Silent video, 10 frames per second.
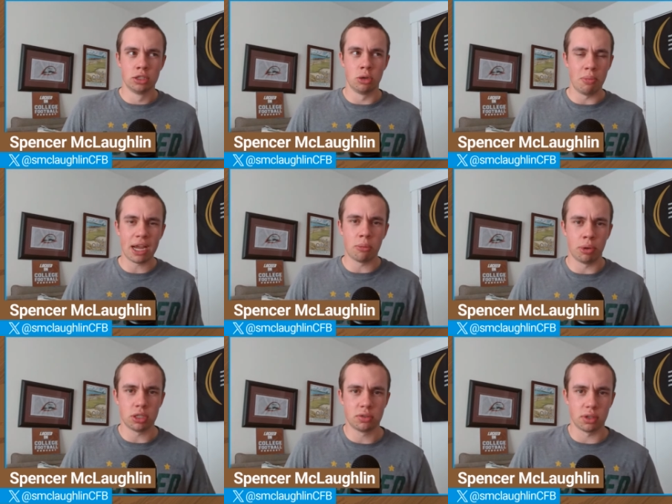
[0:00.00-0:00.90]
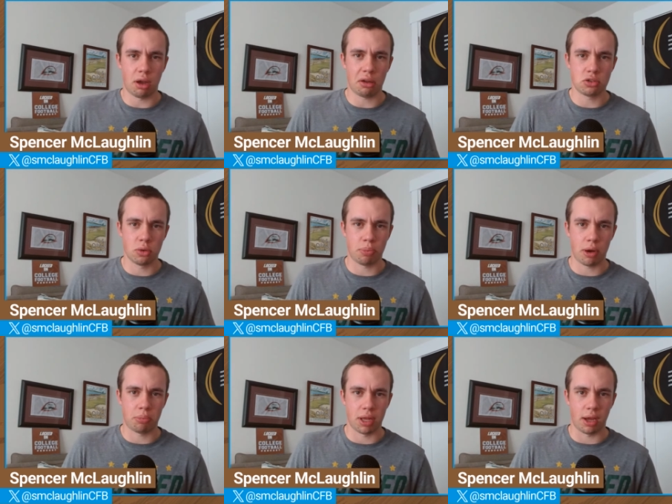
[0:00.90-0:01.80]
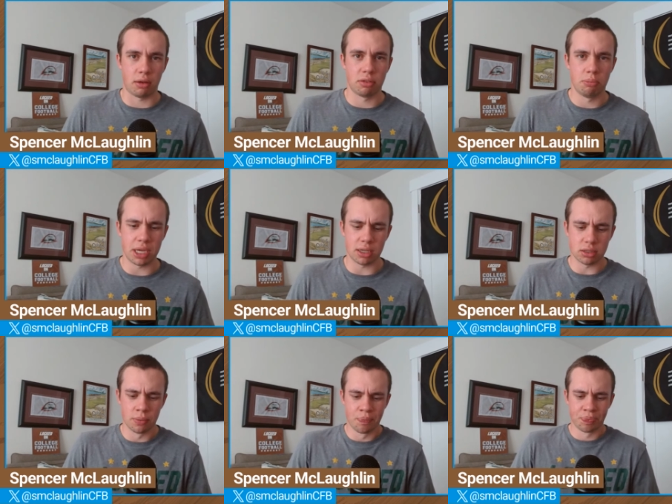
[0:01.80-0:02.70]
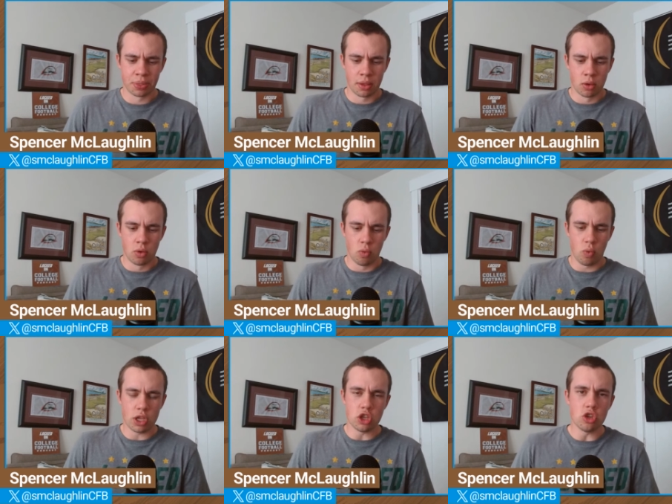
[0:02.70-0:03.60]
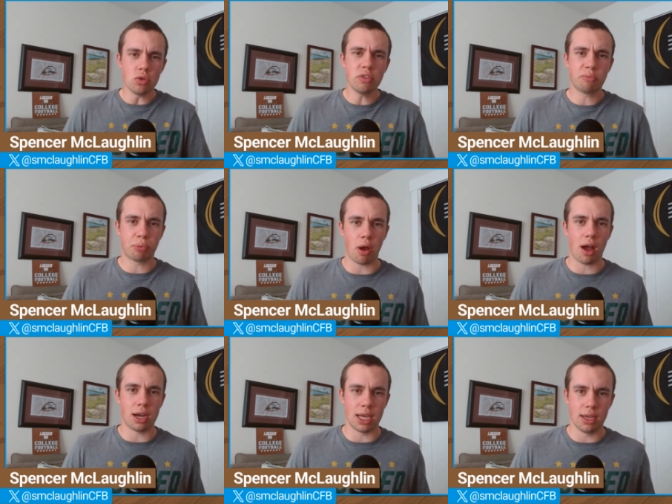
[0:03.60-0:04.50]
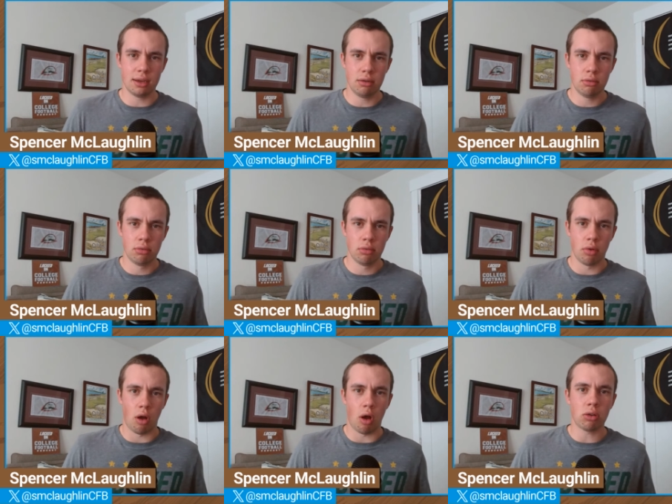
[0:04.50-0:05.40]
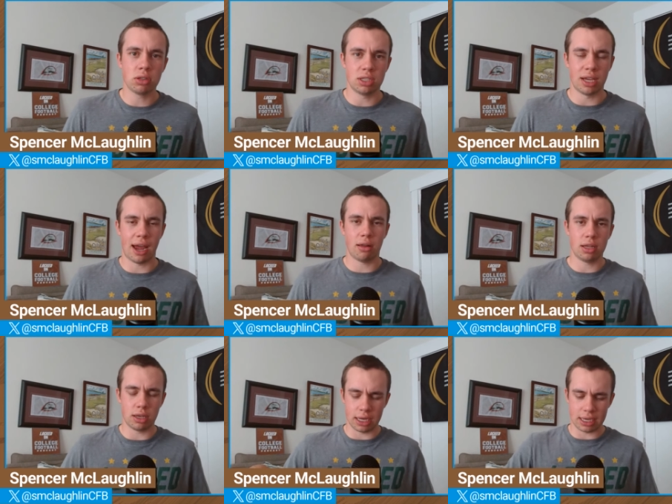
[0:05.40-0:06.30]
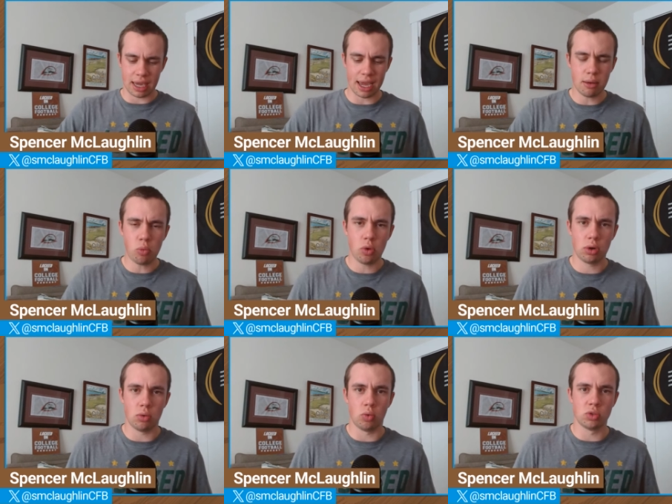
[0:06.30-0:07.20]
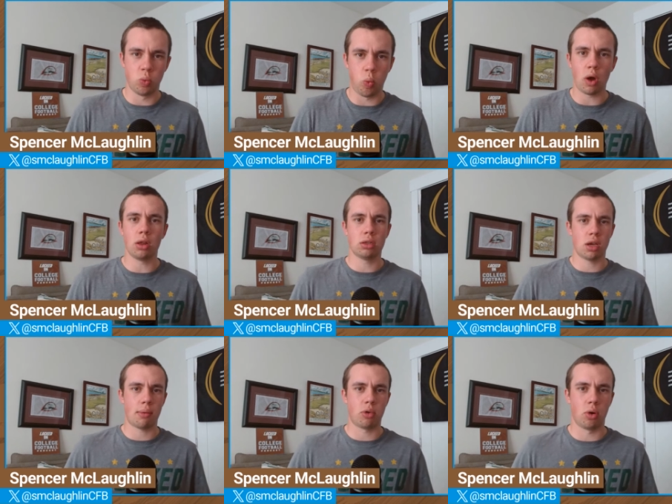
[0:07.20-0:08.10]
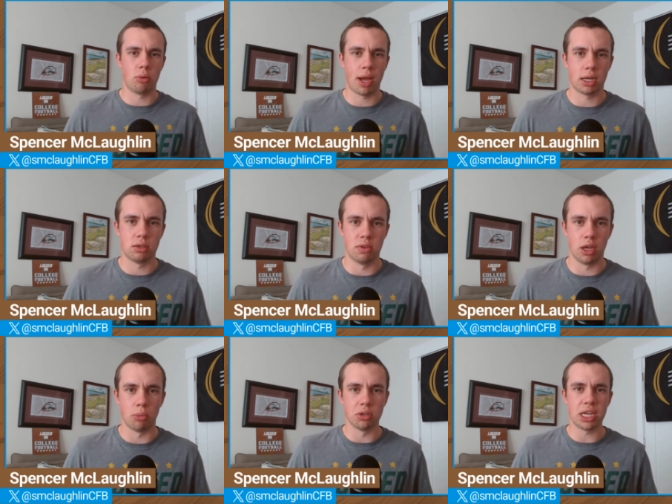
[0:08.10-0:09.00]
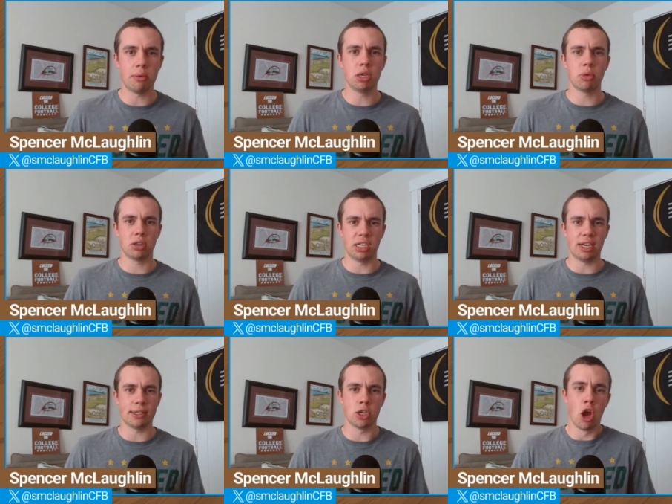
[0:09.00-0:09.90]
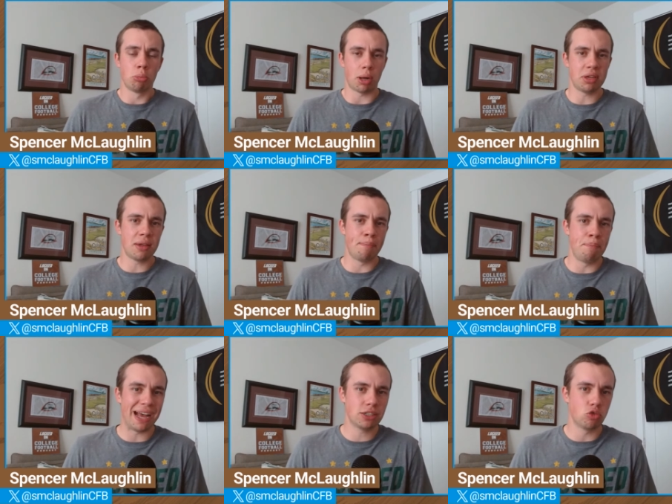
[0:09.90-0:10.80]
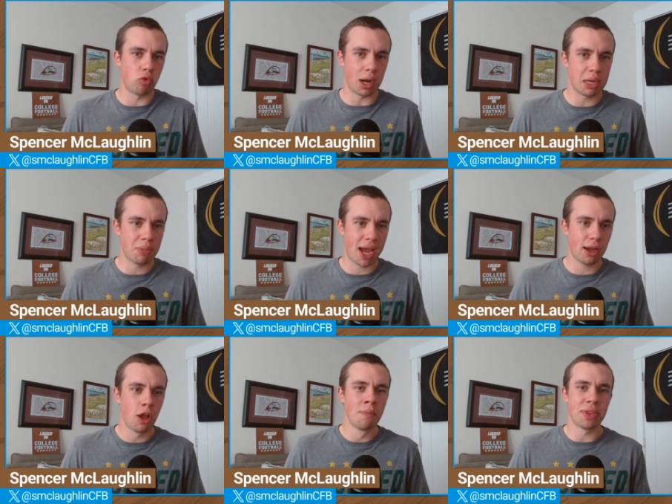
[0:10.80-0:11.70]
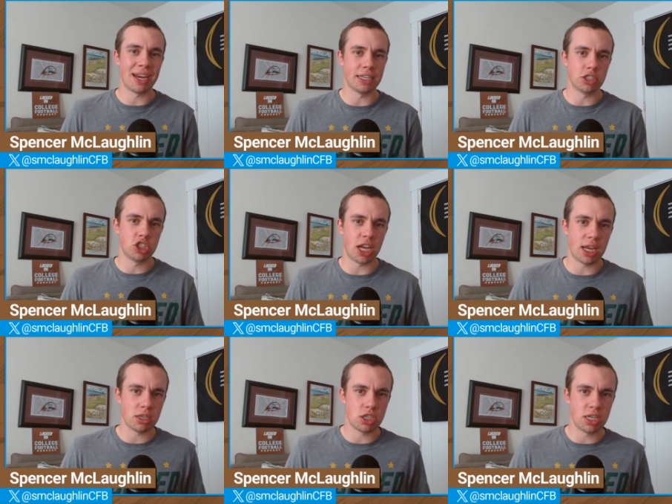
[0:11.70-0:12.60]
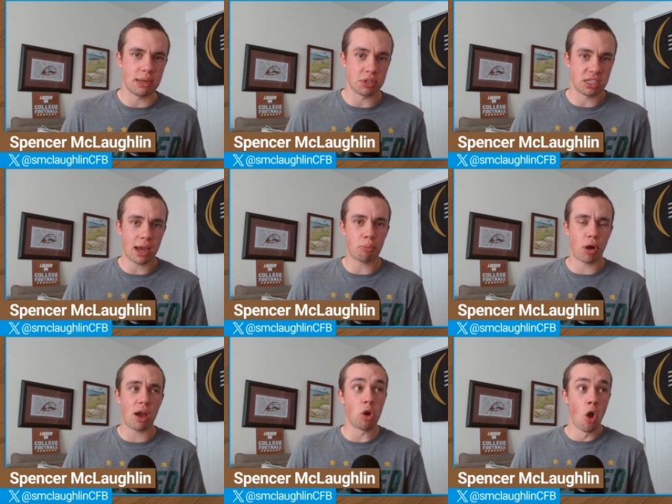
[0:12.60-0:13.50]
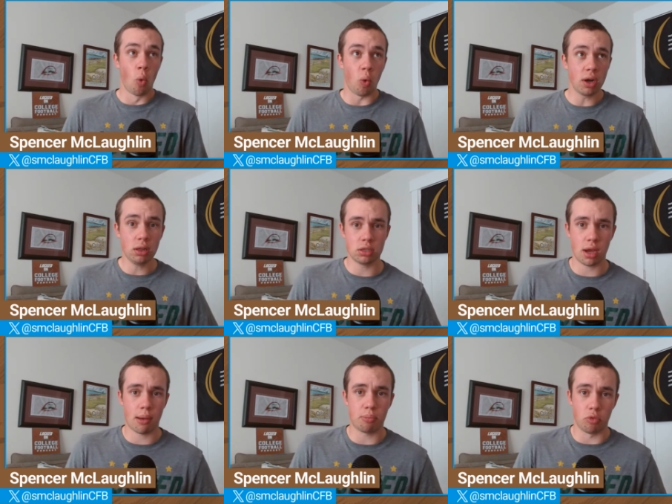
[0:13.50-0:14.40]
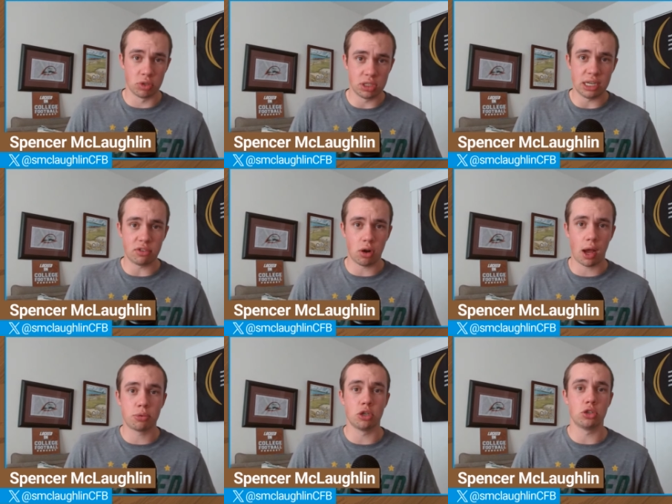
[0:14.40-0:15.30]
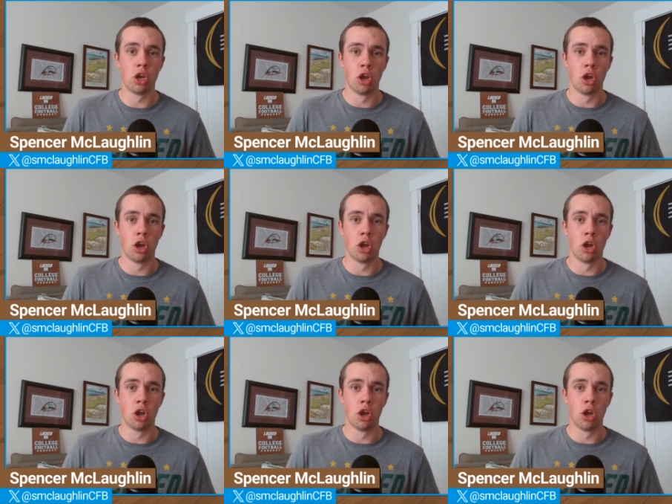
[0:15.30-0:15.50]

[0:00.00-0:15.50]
to make a push for the college football playoff? Because when you have brought in all the talent, like Cam Ward was one of the top quarterbacks available. Damien Martinez, probably the best running back that has changed teams. Sam Brown, one of the top receiver options